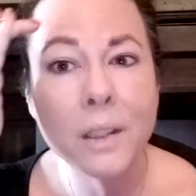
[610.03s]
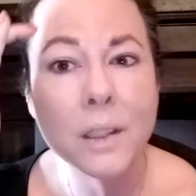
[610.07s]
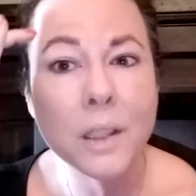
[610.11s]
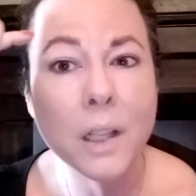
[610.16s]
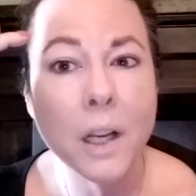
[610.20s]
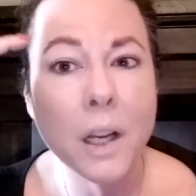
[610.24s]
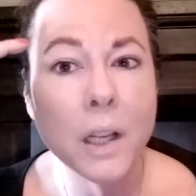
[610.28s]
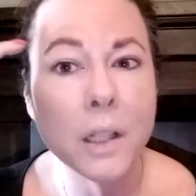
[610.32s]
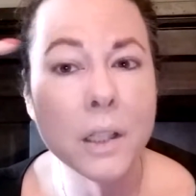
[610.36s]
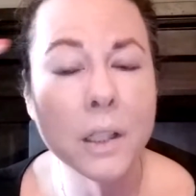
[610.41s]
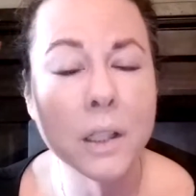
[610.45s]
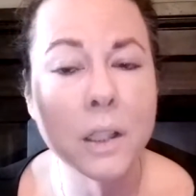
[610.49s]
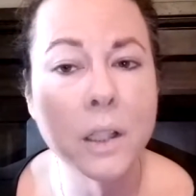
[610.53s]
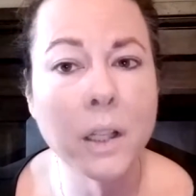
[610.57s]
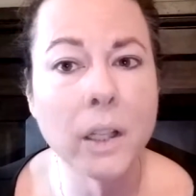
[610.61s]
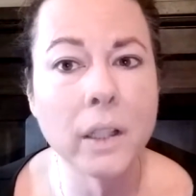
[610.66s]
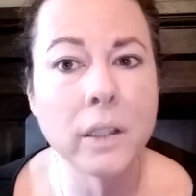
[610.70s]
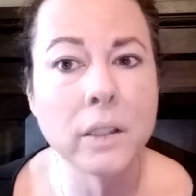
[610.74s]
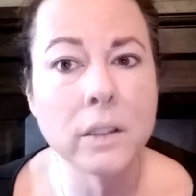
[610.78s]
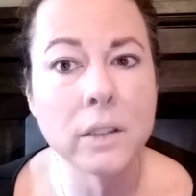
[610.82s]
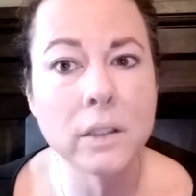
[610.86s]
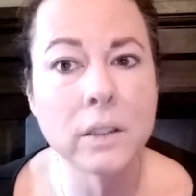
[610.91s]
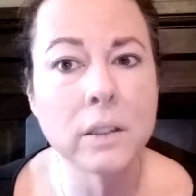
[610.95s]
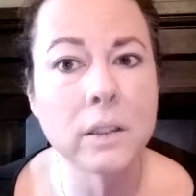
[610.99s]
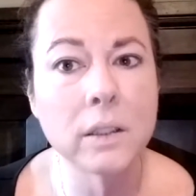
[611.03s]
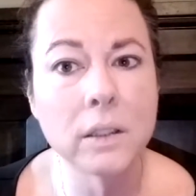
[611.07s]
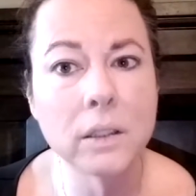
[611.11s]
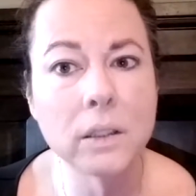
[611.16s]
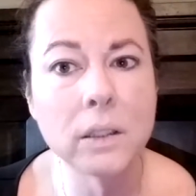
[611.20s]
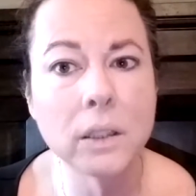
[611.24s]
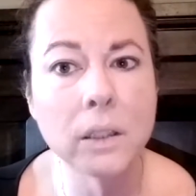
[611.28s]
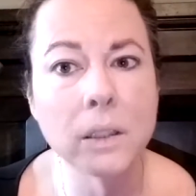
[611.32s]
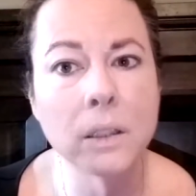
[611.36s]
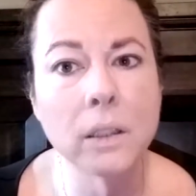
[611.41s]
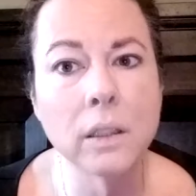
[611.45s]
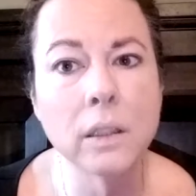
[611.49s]
of likes
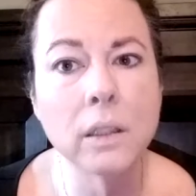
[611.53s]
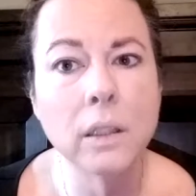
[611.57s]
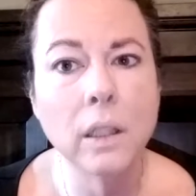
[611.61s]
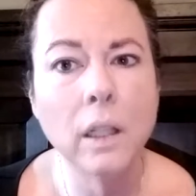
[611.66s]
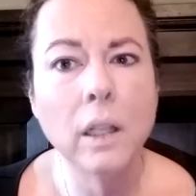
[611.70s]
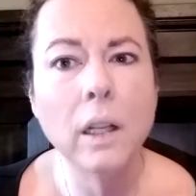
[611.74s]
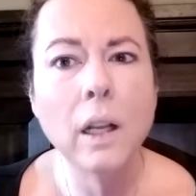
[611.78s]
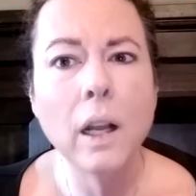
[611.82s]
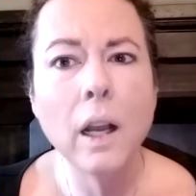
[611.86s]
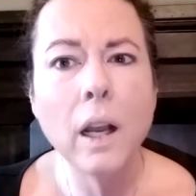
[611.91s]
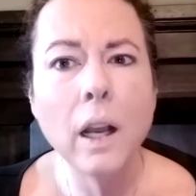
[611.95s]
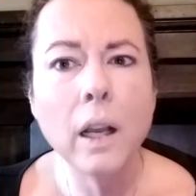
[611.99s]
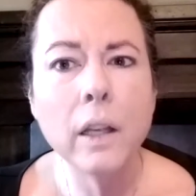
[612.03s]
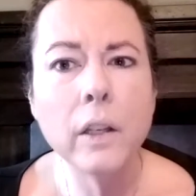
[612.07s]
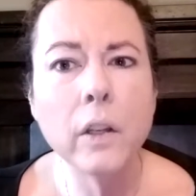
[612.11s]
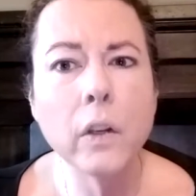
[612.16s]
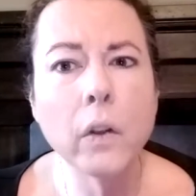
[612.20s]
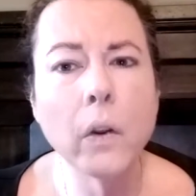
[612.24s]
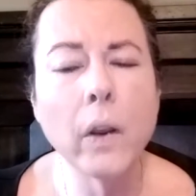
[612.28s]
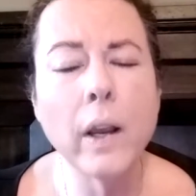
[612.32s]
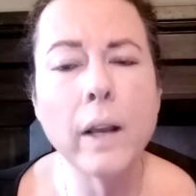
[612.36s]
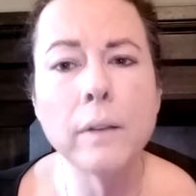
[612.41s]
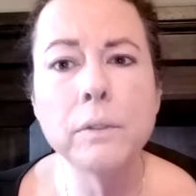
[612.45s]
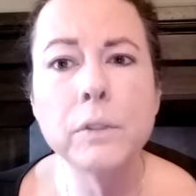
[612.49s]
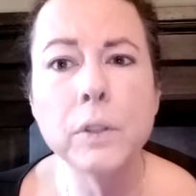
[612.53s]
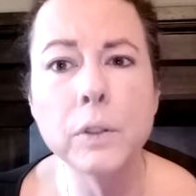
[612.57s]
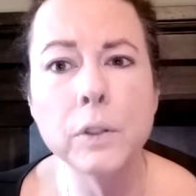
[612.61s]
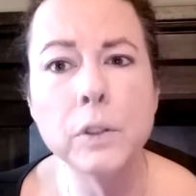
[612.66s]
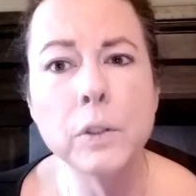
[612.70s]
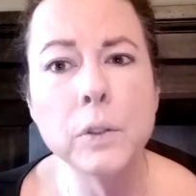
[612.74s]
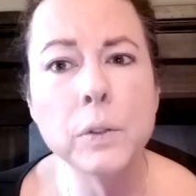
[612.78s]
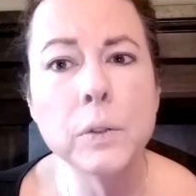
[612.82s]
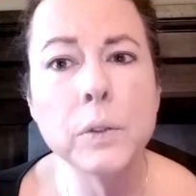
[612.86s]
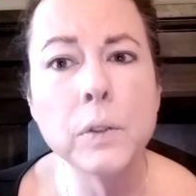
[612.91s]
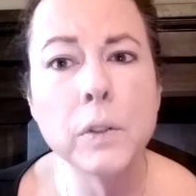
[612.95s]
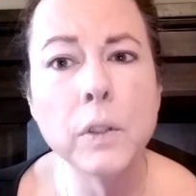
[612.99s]
to, after
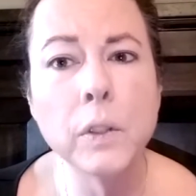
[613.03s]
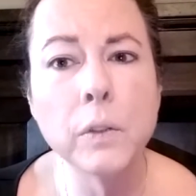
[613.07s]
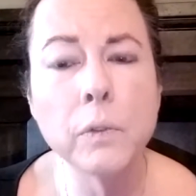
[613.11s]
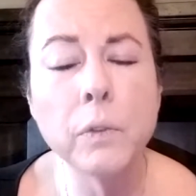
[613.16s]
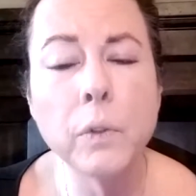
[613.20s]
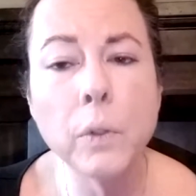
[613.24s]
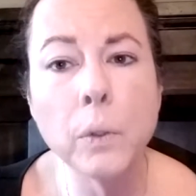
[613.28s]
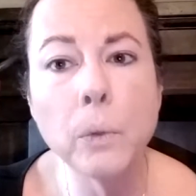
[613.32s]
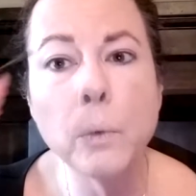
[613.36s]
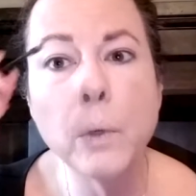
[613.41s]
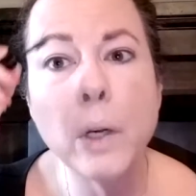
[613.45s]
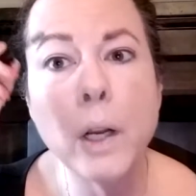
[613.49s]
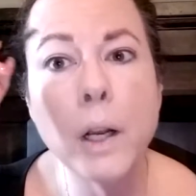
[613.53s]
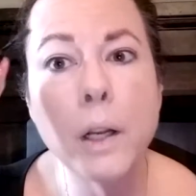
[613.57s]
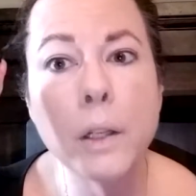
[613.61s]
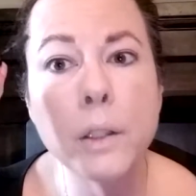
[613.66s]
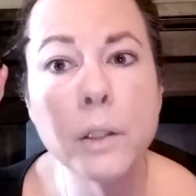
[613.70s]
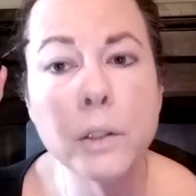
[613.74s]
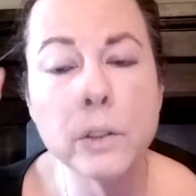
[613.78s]
using it for a while,